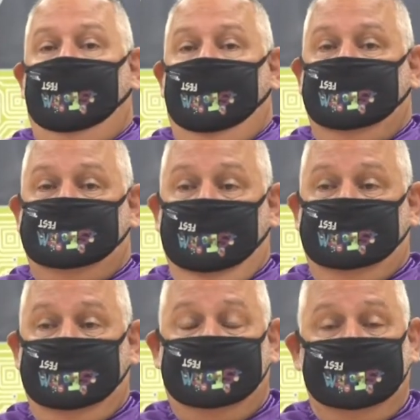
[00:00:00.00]
And so
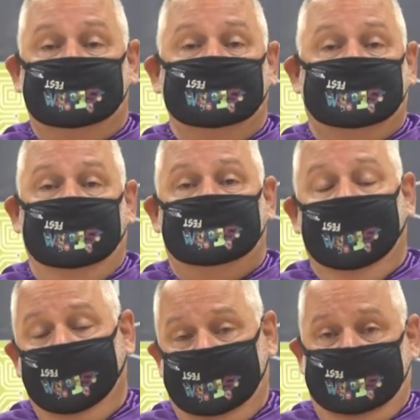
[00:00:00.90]
statistics can
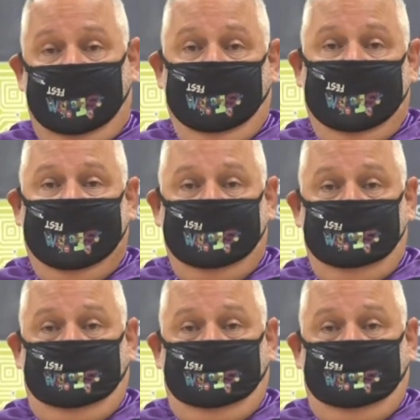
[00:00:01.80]
tell us all that,